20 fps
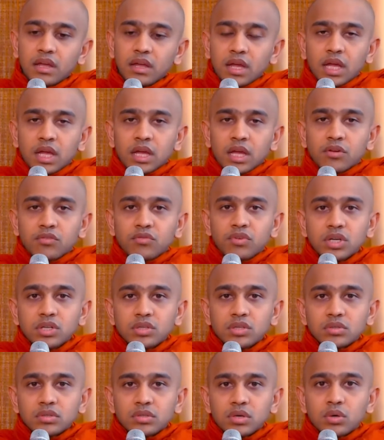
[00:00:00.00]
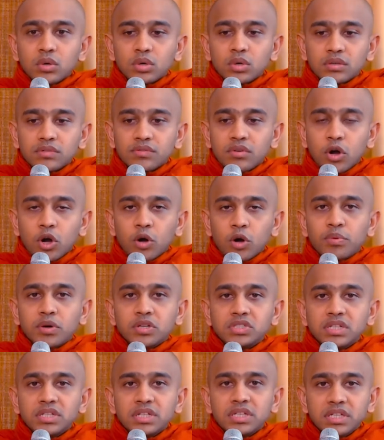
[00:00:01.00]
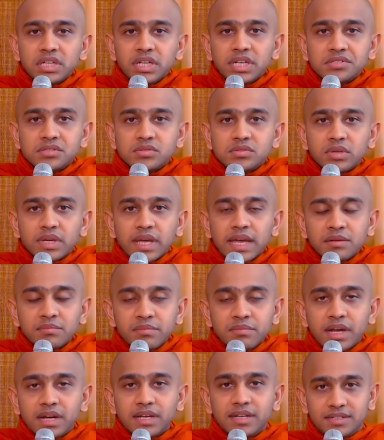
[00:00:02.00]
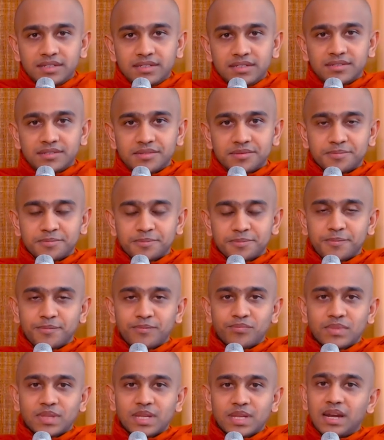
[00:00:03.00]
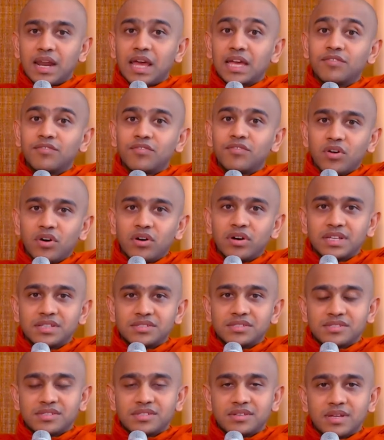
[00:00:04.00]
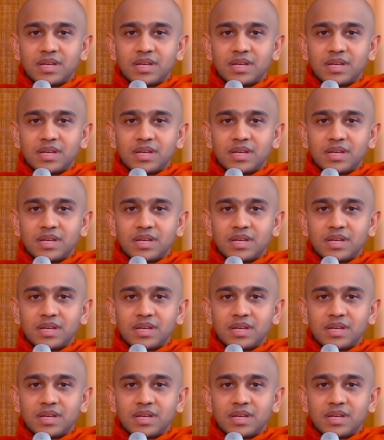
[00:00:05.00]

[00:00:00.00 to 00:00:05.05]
we should look for opportunities to gain merit, like a florist.